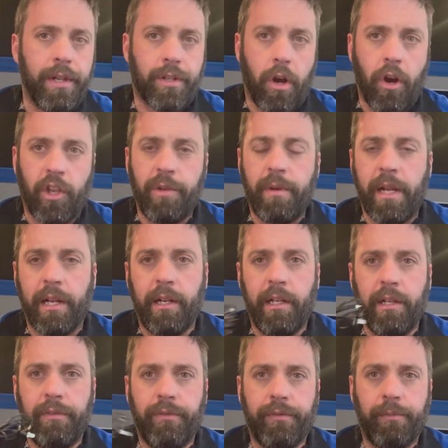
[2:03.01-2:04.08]
It's
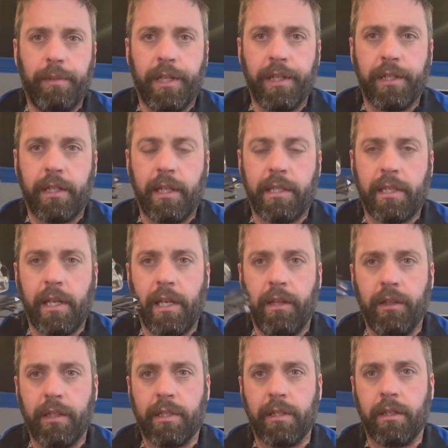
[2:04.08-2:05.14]
argumentative because they say
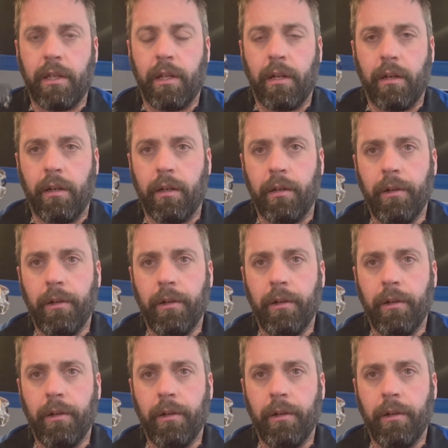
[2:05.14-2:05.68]
this is gonna